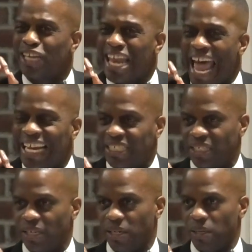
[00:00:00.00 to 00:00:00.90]

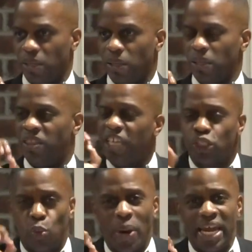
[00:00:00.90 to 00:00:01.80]
tonight,
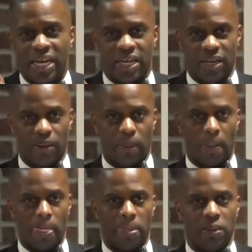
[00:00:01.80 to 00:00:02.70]
this week,
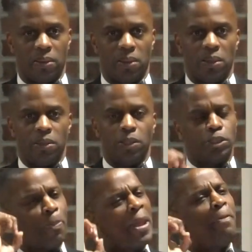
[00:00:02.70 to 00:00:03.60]

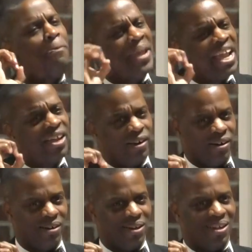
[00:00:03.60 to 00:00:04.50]
to be
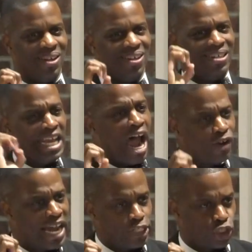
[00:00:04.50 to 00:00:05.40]
bigger than
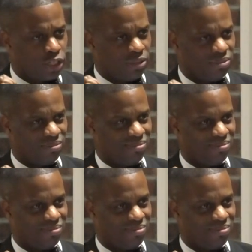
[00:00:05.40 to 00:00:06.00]
our nation?